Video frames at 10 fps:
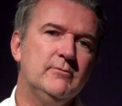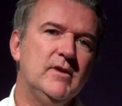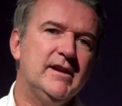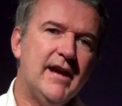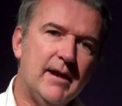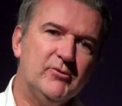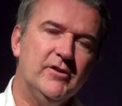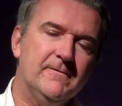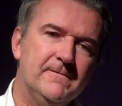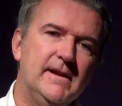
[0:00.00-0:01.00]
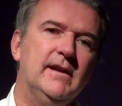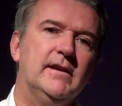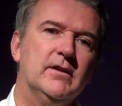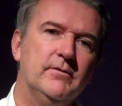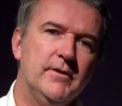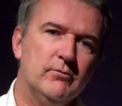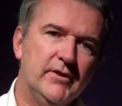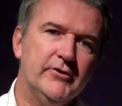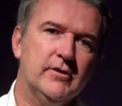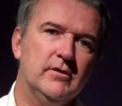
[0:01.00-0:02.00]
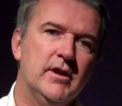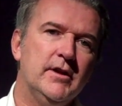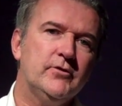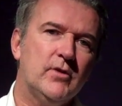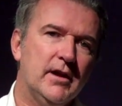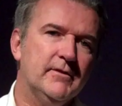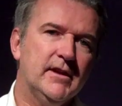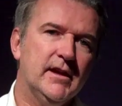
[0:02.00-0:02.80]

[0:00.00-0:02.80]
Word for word: recapture the feeling of the original Driver